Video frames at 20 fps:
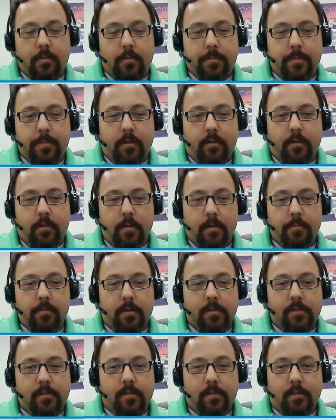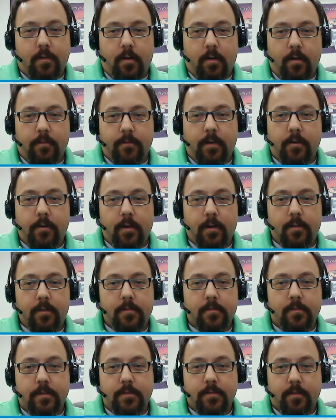would be a great place to start. I've never
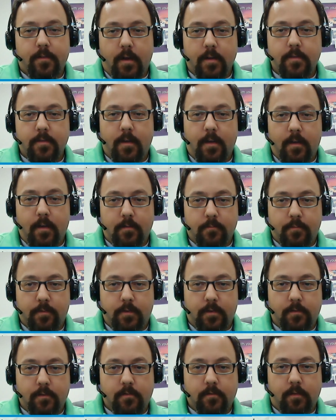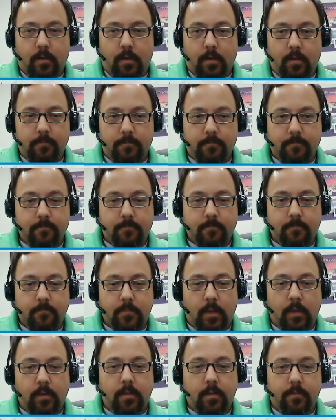actually tried that, but
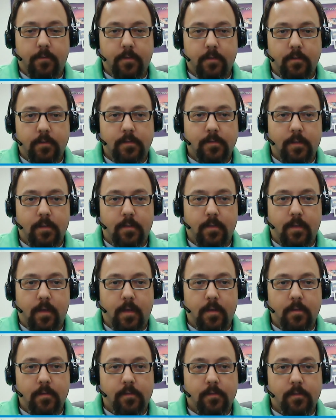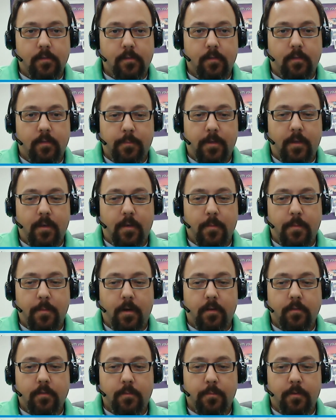I could definitely see that as being a
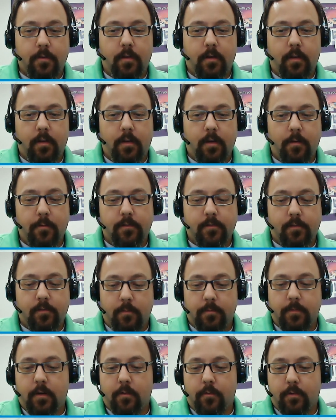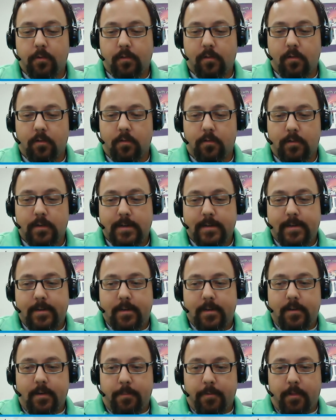possibility. I would assume that it would still
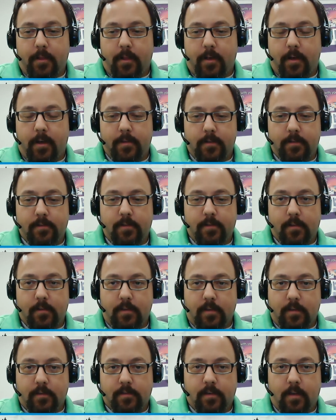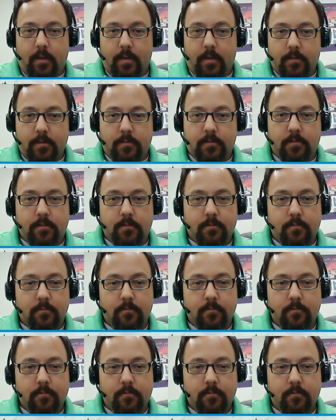apply the CSS styles